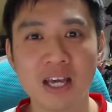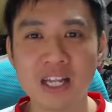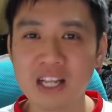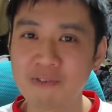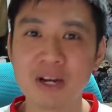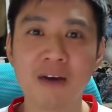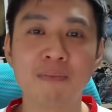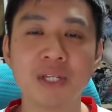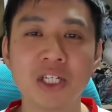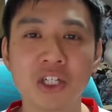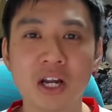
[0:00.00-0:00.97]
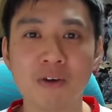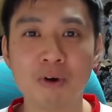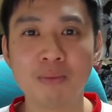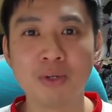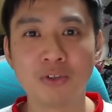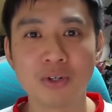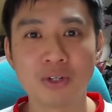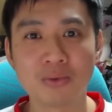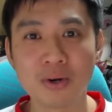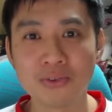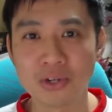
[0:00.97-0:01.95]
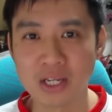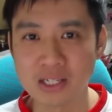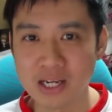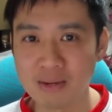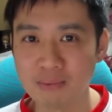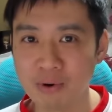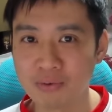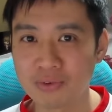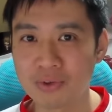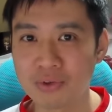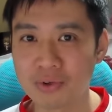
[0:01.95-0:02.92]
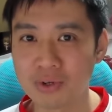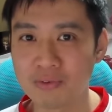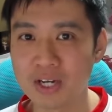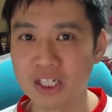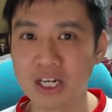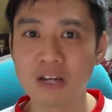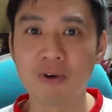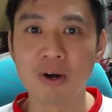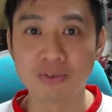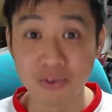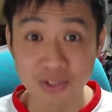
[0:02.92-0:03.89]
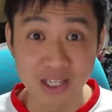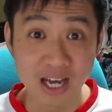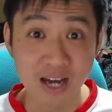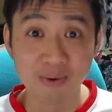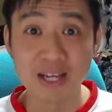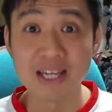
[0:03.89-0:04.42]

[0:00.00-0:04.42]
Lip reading: and he didn't really have a position at Real Madrid as well, so they sent him off to eventually Real Sociedad, where he